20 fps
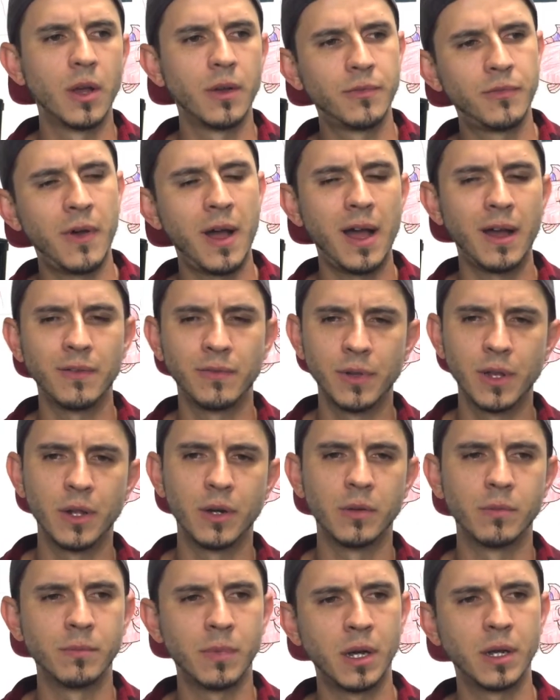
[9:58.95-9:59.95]
5
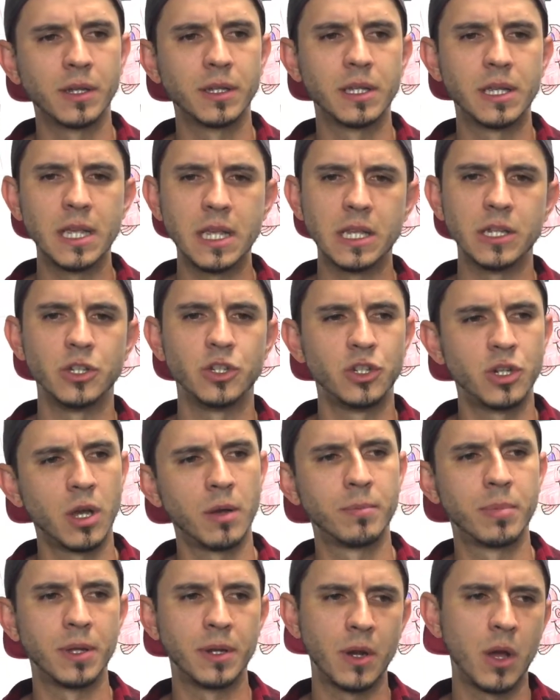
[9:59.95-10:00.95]
little monkeys
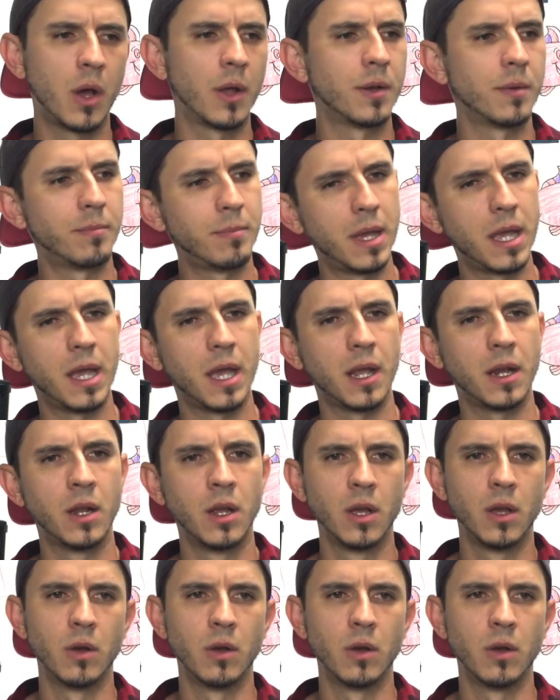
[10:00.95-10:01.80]
jumping on a bed.